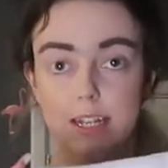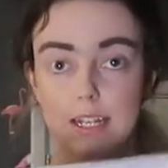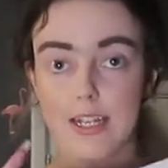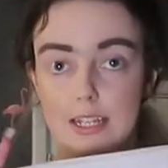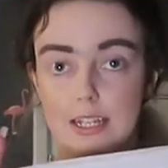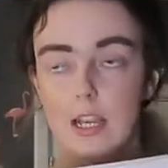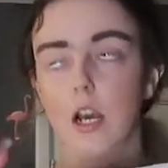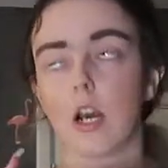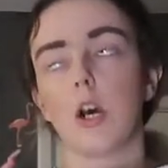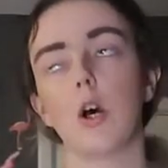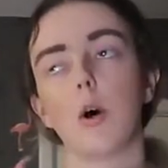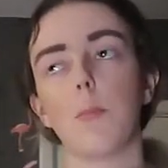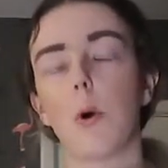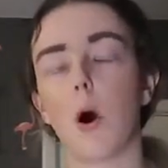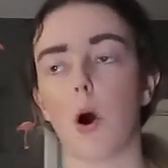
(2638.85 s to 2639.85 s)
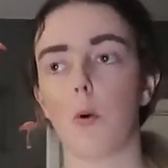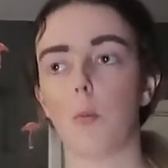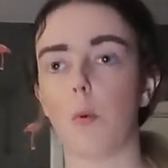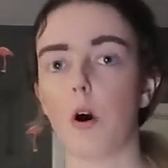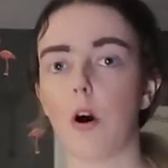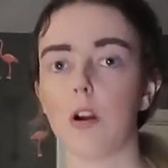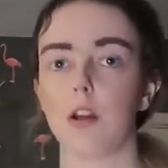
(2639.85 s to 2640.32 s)
this part
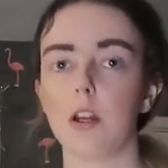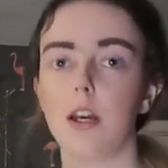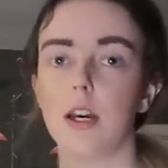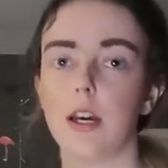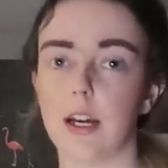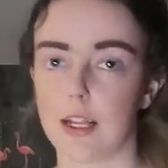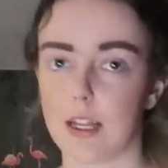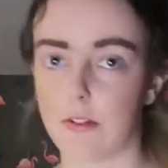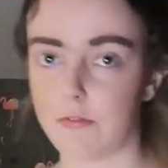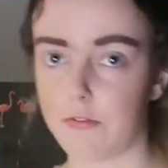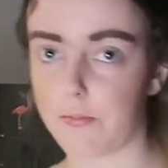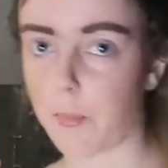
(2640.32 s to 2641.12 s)
1, and then for